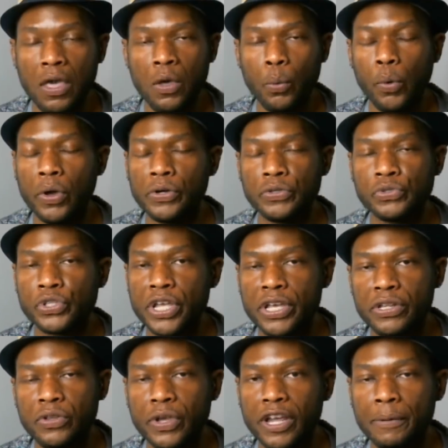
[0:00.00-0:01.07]
We
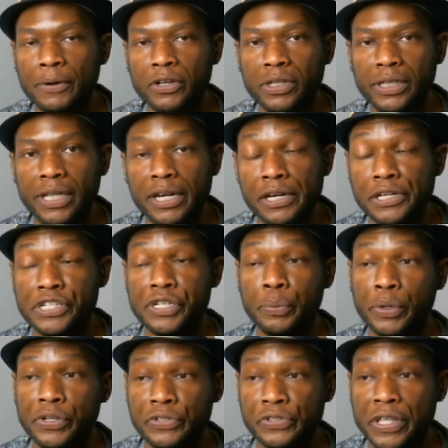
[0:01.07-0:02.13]
understand you care about clean energy. We
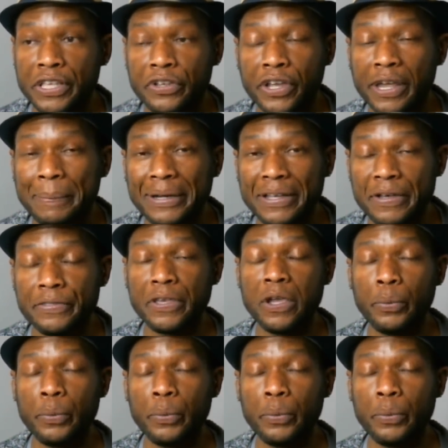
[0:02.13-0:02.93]
understand you care about healthcare.